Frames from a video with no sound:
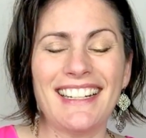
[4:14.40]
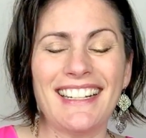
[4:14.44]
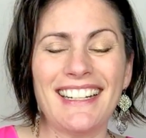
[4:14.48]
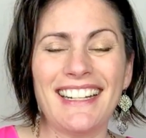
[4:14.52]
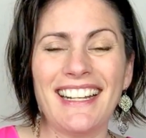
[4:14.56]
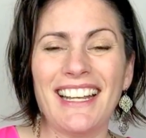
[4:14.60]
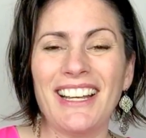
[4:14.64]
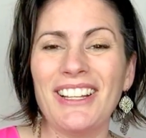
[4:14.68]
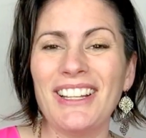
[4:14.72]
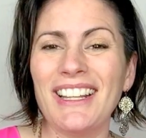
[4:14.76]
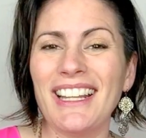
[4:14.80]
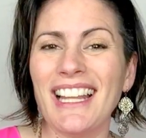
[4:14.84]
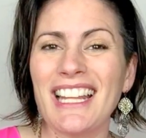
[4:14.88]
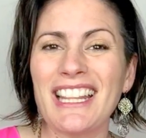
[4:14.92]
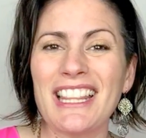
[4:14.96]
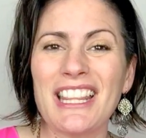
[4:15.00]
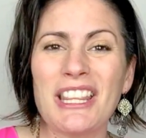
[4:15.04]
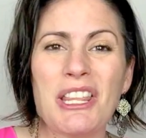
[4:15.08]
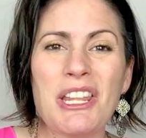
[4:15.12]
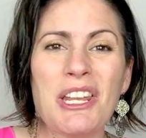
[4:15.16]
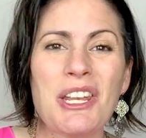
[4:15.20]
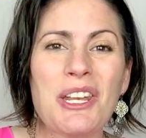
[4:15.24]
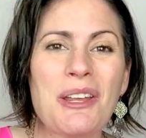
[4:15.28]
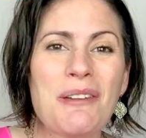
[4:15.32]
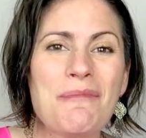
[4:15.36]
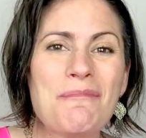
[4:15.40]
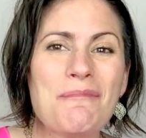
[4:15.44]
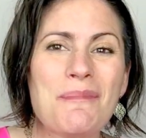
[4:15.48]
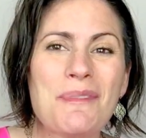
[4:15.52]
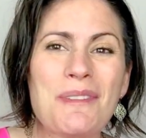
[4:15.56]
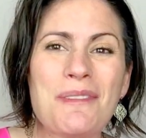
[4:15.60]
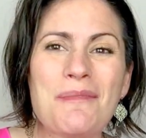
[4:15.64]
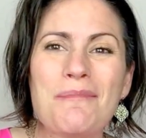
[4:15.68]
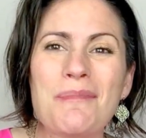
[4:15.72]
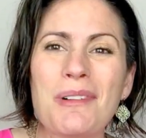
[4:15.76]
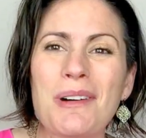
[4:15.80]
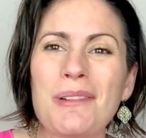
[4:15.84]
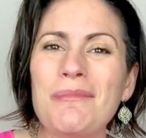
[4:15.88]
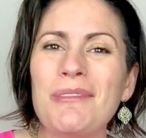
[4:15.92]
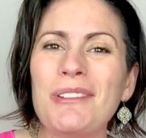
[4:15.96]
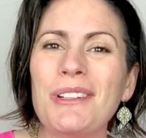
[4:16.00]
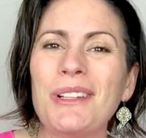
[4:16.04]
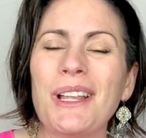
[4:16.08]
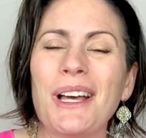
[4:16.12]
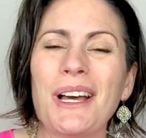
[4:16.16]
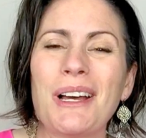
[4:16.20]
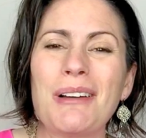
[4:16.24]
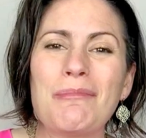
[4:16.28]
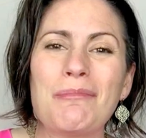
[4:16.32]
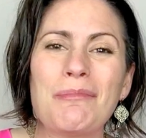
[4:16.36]
Now let the number bubble
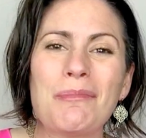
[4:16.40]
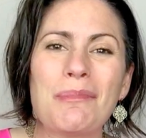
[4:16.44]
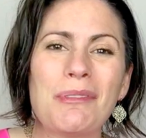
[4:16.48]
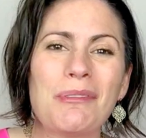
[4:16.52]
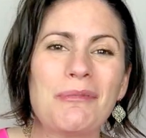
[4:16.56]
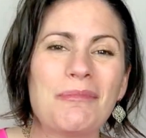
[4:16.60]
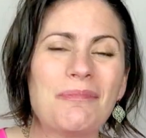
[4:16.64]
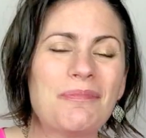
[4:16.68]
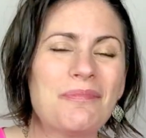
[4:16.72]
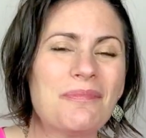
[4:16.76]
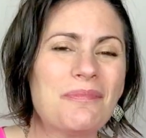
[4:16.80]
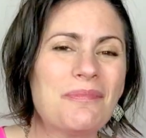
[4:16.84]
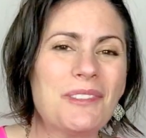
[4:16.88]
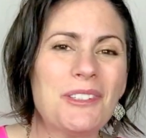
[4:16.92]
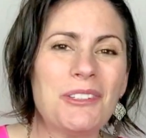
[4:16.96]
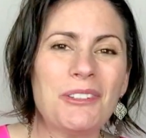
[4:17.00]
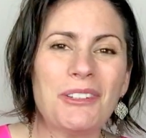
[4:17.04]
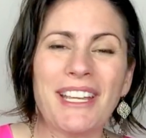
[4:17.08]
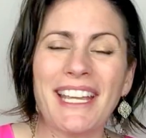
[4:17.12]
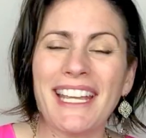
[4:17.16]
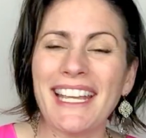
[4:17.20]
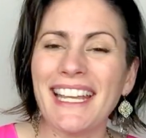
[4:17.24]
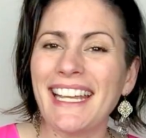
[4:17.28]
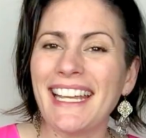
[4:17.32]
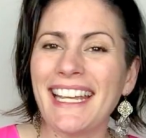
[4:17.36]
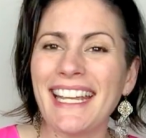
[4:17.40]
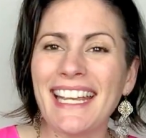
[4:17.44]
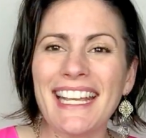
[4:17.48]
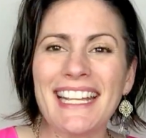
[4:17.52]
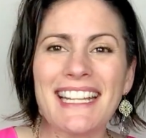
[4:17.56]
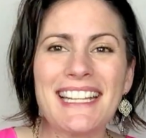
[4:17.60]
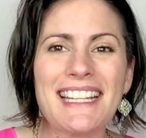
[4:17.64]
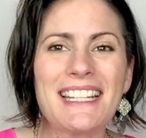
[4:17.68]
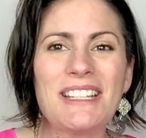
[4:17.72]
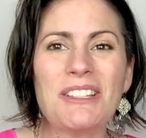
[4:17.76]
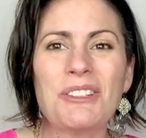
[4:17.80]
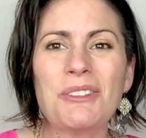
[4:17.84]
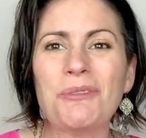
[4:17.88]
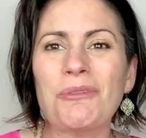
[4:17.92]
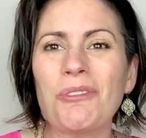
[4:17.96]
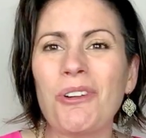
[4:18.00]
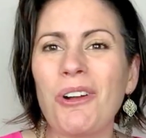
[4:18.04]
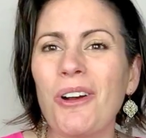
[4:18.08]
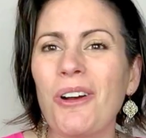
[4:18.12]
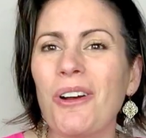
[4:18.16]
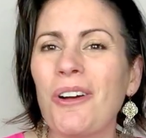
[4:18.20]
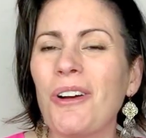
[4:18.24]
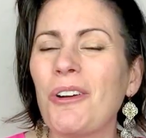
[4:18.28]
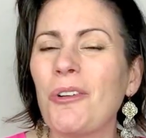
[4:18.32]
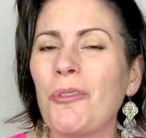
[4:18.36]
up. You can't get this
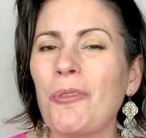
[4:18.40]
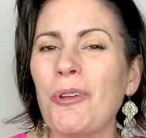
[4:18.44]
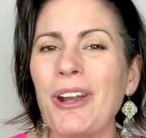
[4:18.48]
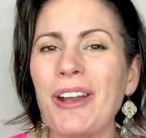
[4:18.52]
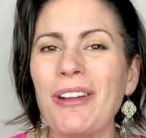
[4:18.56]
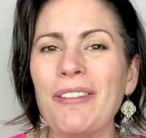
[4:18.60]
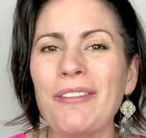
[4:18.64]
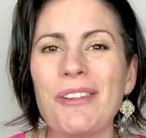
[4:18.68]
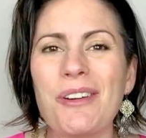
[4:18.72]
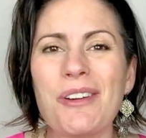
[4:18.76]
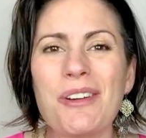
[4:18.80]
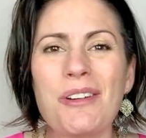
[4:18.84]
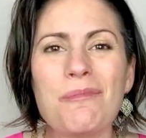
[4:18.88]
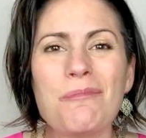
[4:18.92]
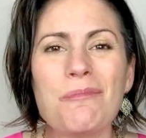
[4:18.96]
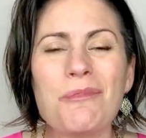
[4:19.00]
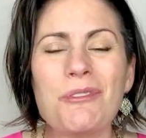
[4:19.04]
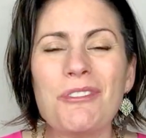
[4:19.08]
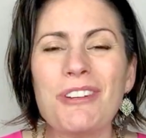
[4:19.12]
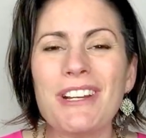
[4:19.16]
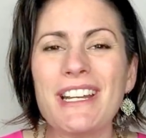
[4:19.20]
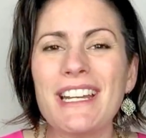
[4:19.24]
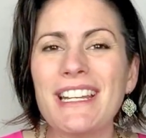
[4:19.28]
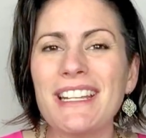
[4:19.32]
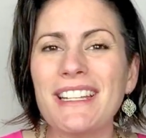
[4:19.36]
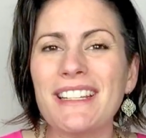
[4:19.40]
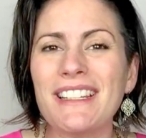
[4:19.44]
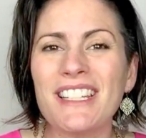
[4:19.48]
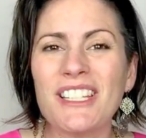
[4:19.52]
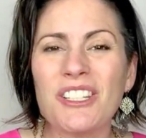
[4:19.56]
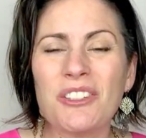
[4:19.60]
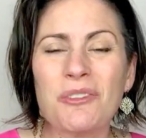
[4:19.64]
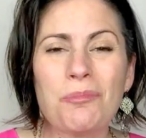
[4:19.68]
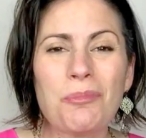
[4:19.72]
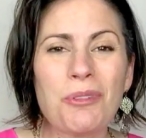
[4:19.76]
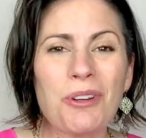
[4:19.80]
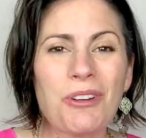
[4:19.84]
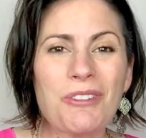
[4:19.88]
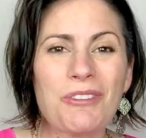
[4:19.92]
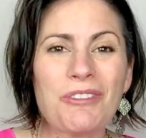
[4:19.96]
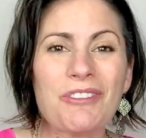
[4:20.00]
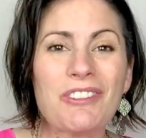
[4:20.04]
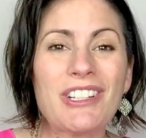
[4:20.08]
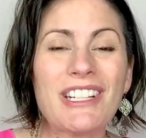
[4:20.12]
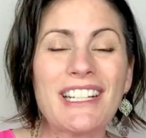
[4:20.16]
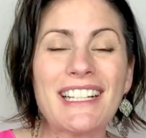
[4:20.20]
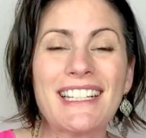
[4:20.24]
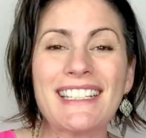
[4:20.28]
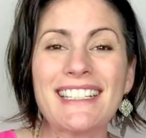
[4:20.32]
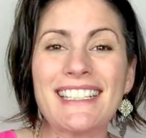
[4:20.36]
wrong. Whatever number it is
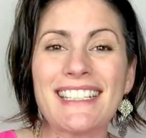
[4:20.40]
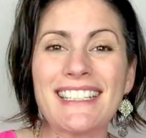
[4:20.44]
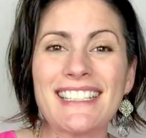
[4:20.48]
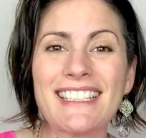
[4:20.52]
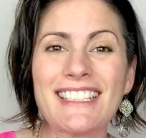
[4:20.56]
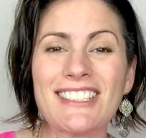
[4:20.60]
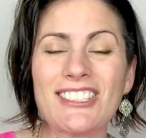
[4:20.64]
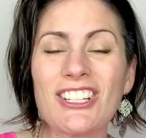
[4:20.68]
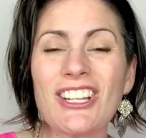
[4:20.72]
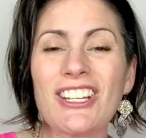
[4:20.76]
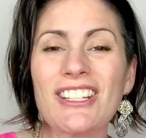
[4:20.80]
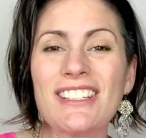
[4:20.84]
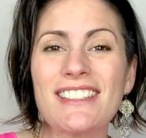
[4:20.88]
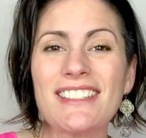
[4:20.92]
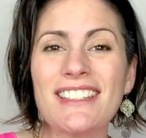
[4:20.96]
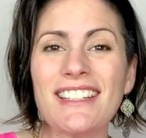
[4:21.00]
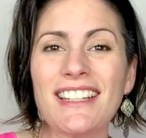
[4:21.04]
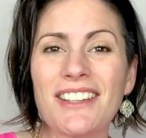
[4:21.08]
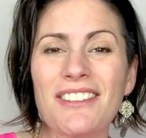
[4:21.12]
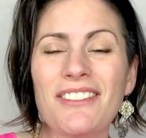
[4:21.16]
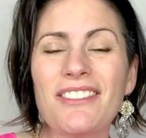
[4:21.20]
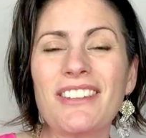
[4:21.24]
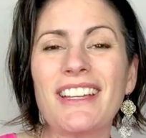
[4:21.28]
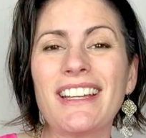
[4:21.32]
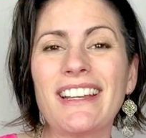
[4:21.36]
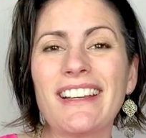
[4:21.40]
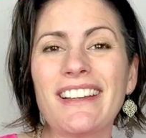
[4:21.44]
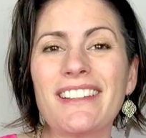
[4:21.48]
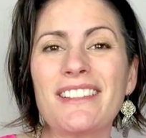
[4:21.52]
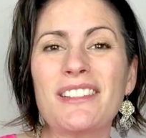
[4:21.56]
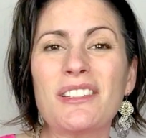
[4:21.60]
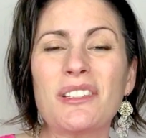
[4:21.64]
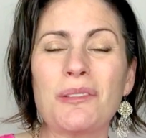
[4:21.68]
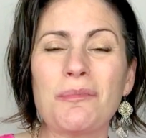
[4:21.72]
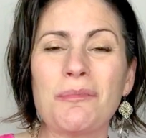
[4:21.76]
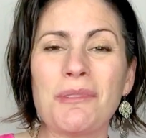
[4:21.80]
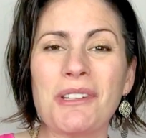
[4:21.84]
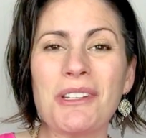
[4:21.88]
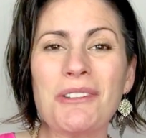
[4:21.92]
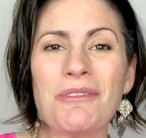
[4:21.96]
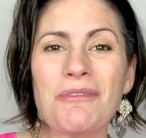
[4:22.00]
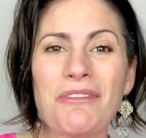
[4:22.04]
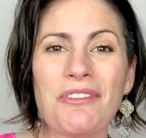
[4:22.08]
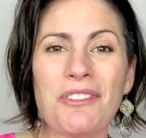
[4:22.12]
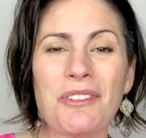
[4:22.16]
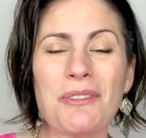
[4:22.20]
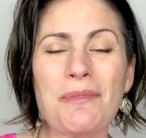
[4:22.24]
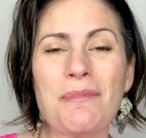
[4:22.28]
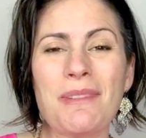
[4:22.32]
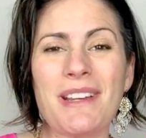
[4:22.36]
perfect. It's just giving us some
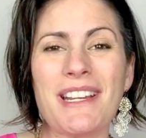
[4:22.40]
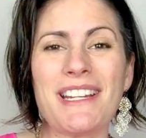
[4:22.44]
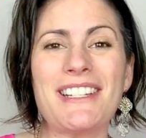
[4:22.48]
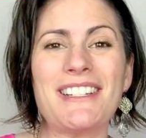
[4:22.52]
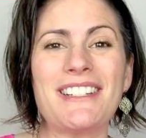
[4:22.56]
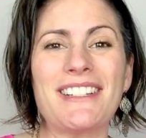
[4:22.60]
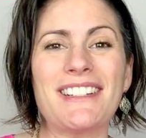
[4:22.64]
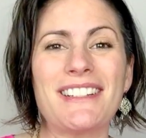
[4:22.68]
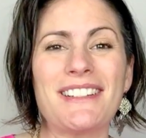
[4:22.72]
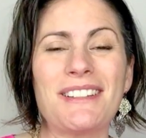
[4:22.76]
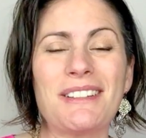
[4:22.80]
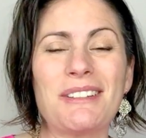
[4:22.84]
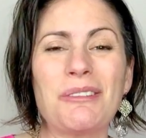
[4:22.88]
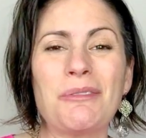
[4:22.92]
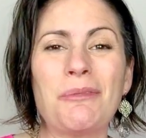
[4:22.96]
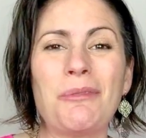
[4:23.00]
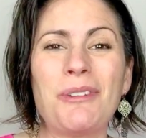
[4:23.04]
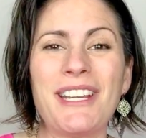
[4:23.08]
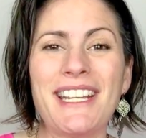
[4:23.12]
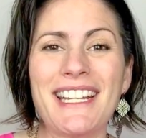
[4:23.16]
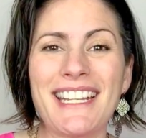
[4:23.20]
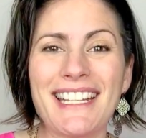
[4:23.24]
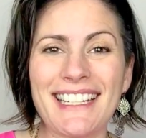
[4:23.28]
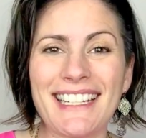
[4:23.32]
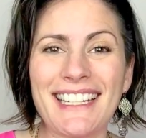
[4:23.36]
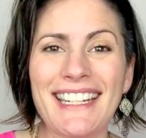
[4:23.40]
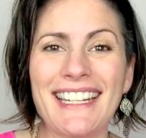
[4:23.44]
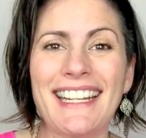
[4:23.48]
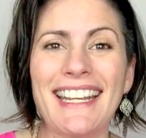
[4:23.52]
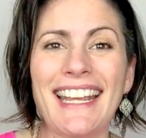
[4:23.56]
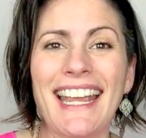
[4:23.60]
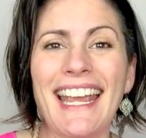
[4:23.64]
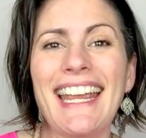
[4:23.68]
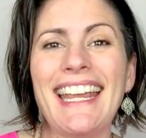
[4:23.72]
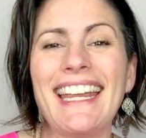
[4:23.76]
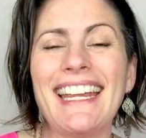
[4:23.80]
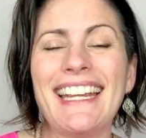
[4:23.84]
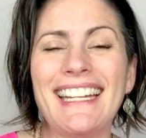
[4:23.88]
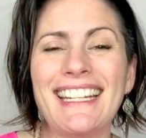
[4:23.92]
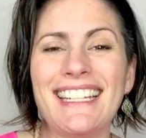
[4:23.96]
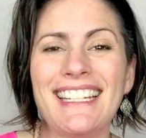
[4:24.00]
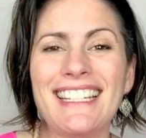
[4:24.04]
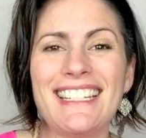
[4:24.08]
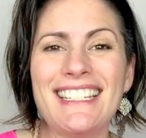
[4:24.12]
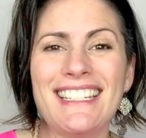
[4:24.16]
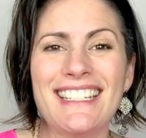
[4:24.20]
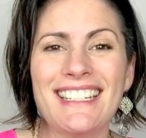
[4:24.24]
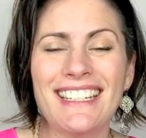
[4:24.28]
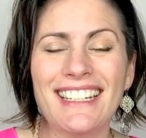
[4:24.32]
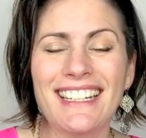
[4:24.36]
information so we can
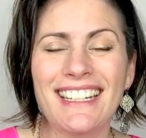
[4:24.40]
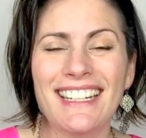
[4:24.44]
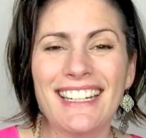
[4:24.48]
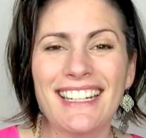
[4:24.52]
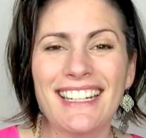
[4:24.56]
gauge.